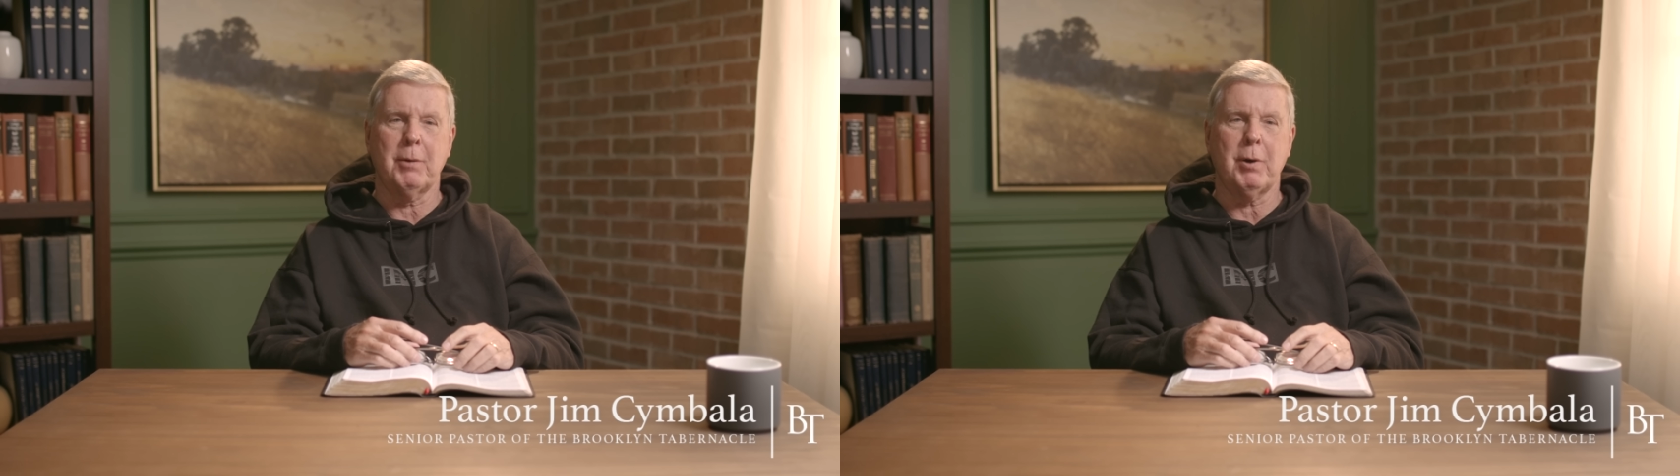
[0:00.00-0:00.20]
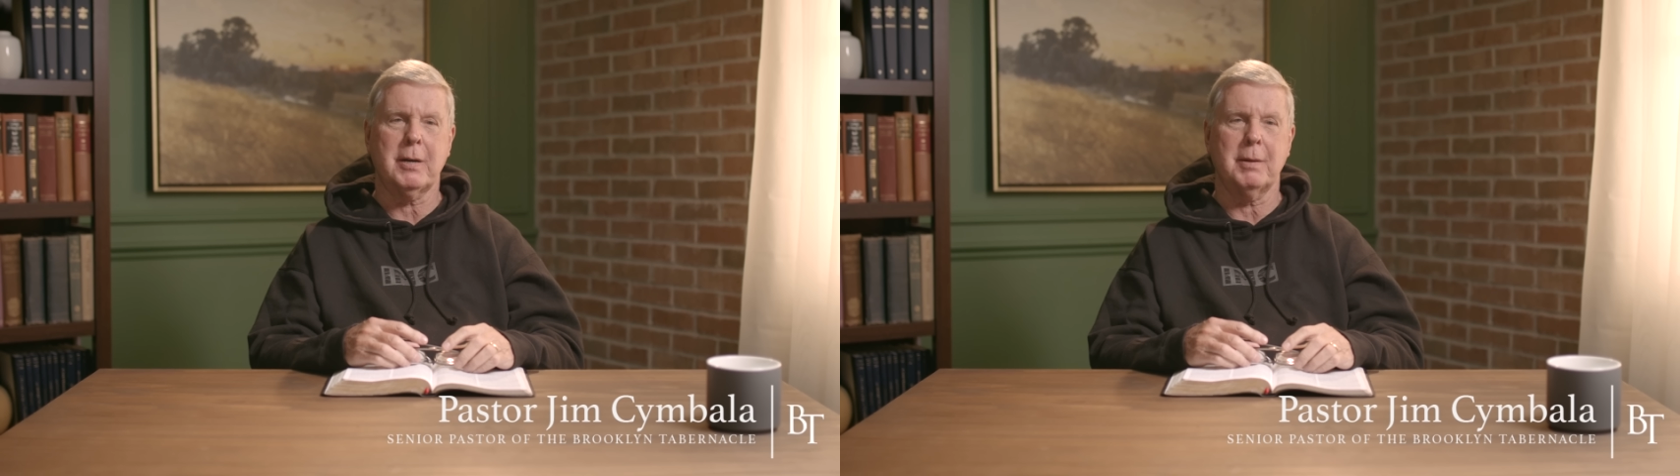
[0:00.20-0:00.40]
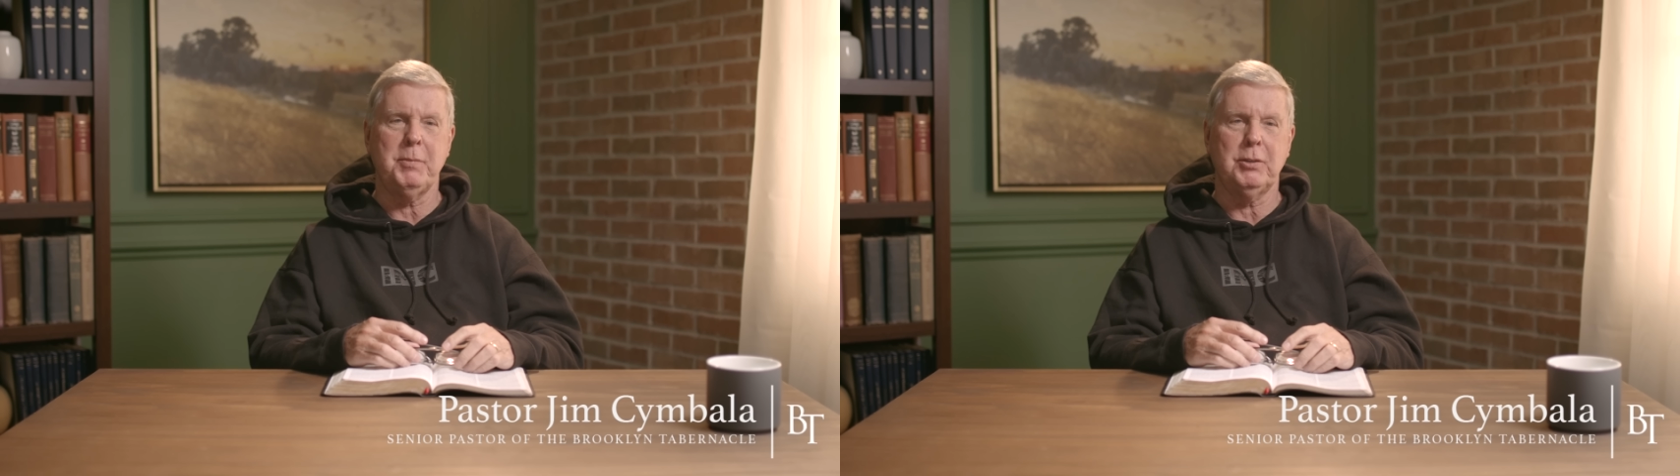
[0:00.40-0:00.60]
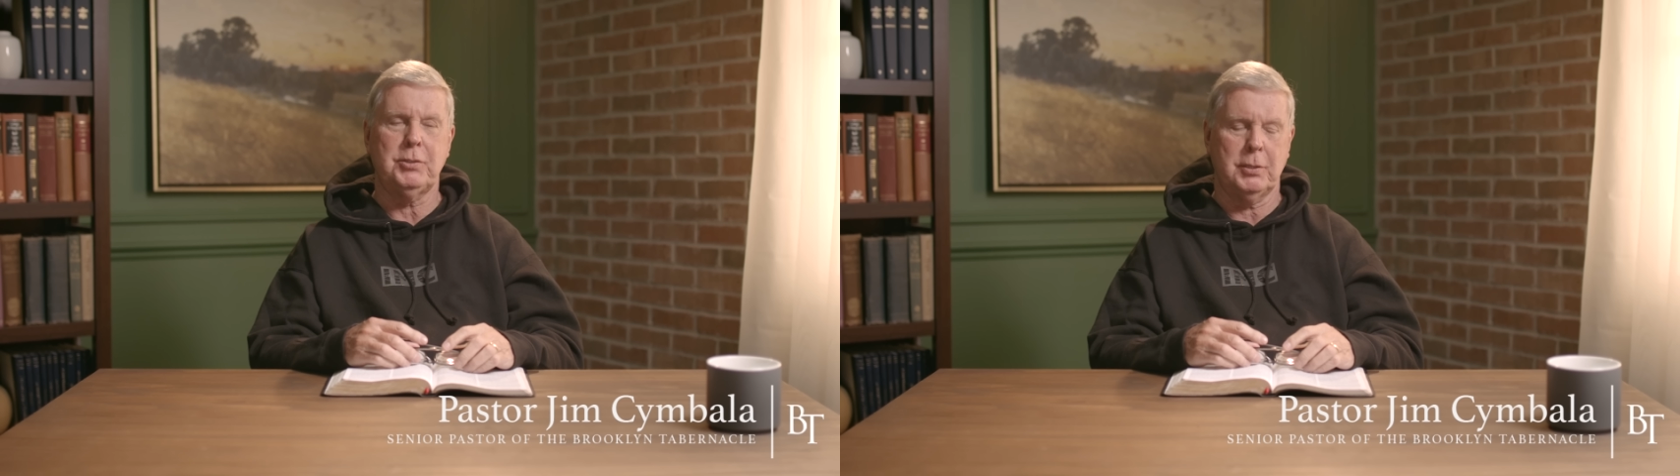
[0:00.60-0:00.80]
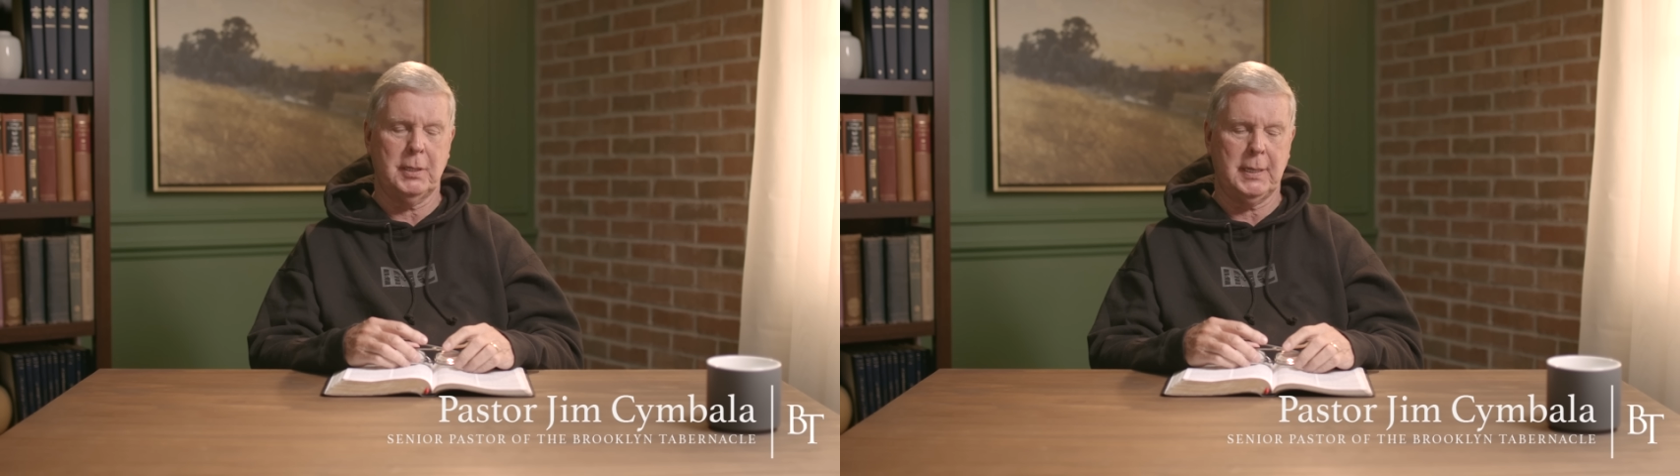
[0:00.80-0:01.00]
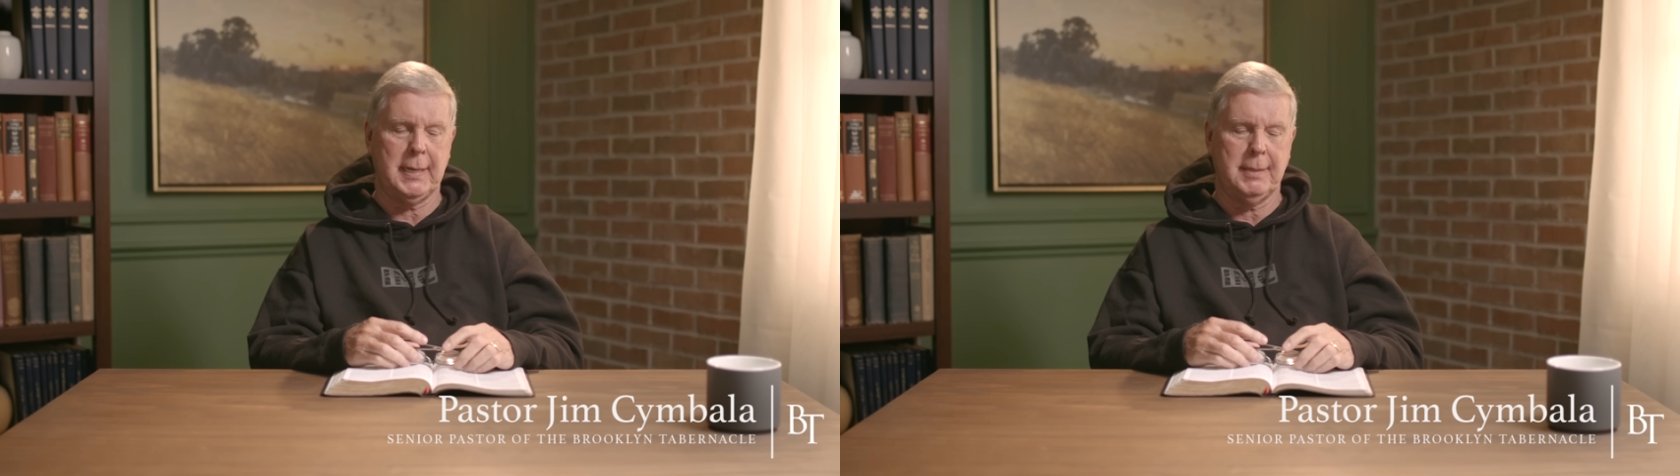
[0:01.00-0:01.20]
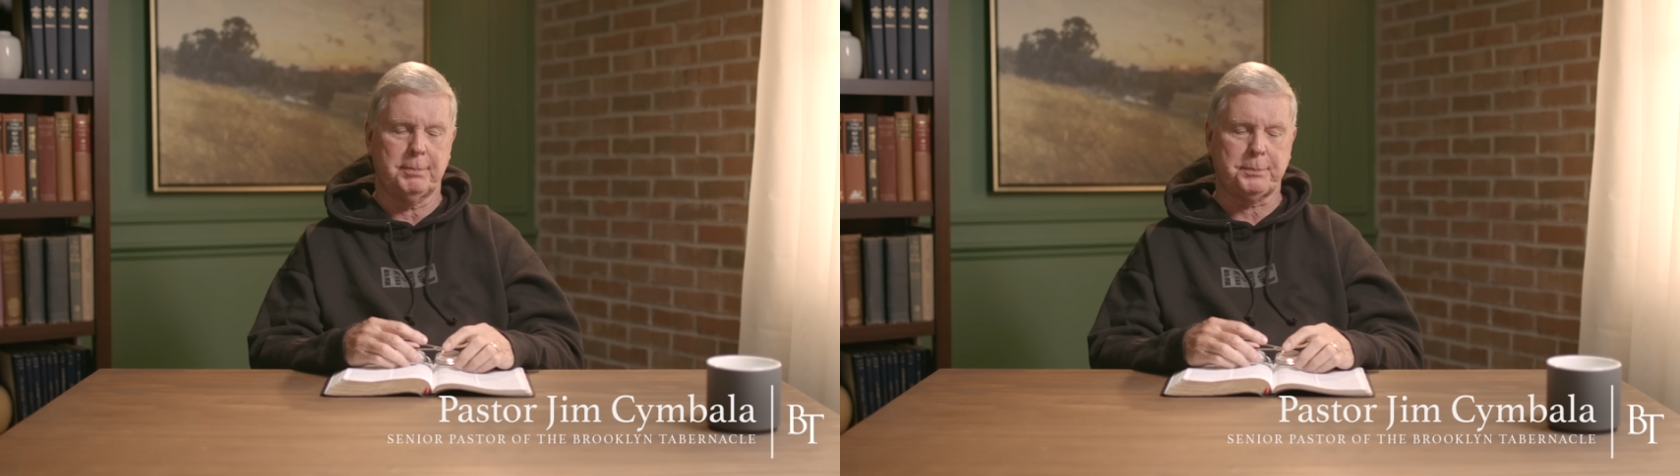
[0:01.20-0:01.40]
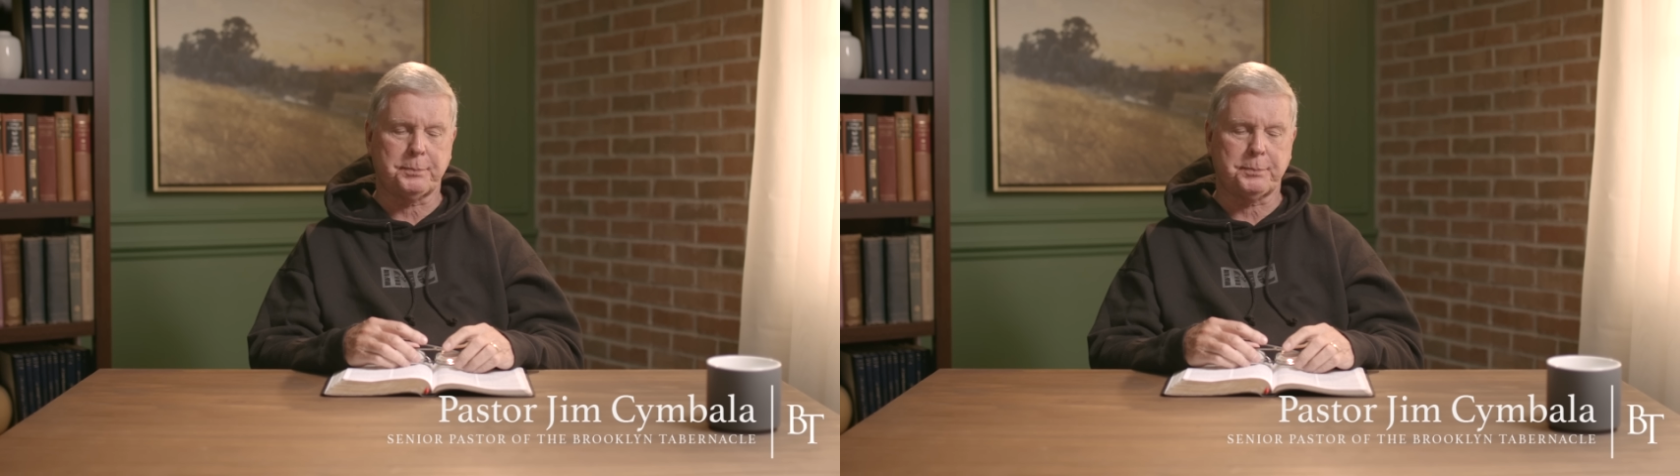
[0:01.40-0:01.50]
welcome you to the